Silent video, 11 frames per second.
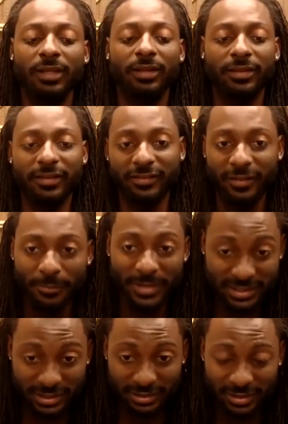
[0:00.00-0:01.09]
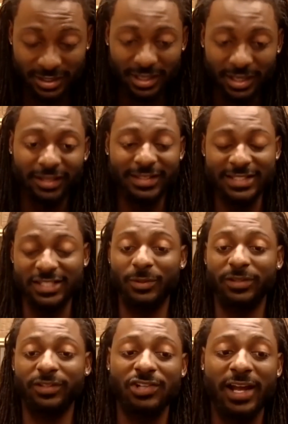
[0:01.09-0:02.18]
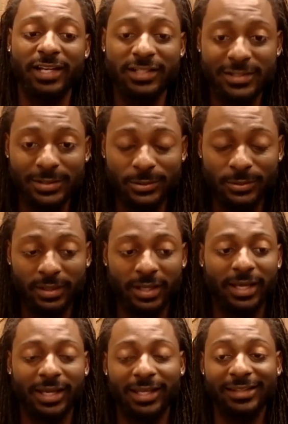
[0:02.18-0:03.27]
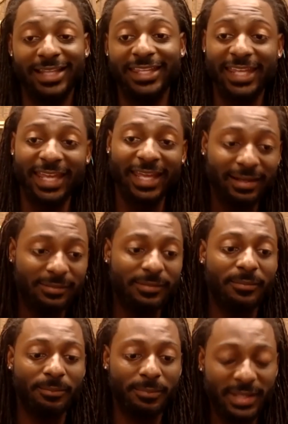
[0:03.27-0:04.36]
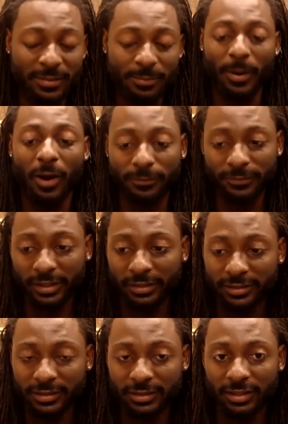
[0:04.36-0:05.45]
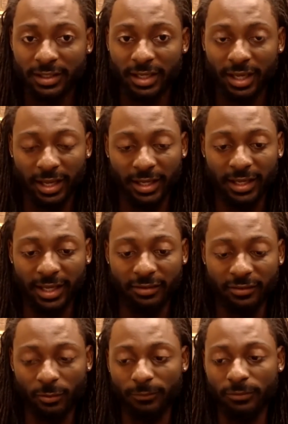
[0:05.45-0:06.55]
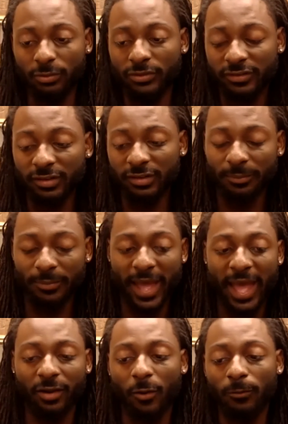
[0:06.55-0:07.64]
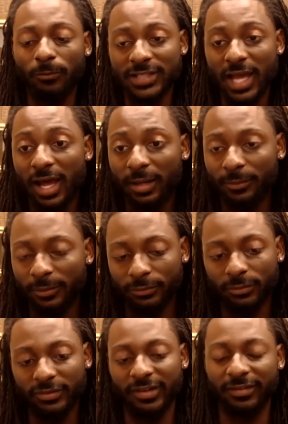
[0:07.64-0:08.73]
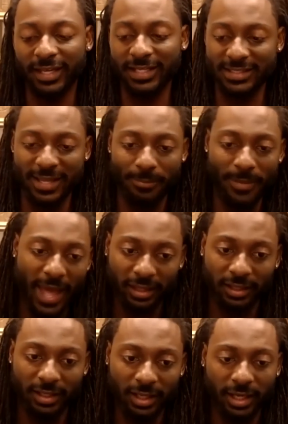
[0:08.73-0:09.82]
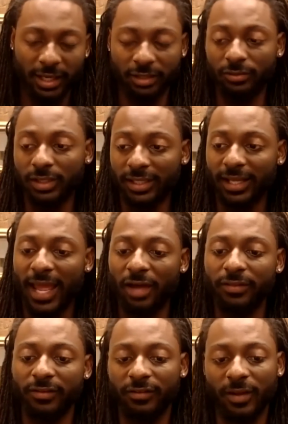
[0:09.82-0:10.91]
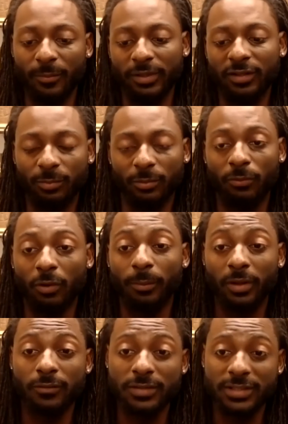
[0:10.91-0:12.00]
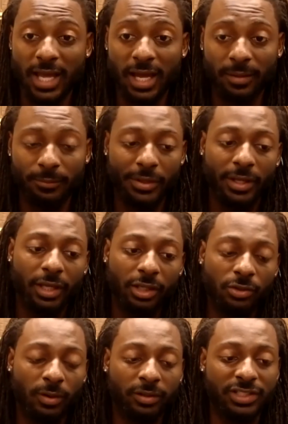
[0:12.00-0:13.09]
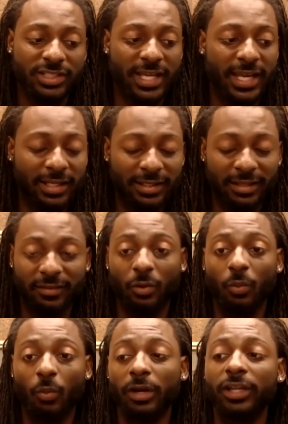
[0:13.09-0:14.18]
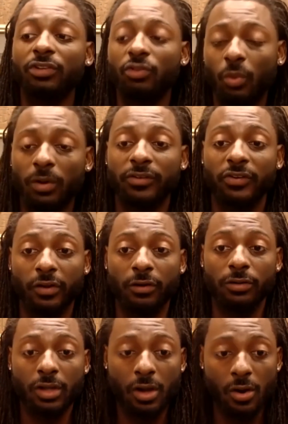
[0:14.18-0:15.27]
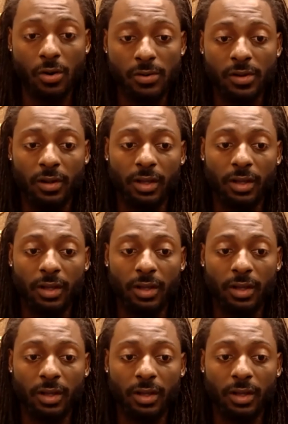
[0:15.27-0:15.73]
this is their mission. This is what they're trying to do. They can't be perfect. And so if you just look back over time, or if you take a step back and you look at how this company is performing over time, you understand that they're working towards a certain goal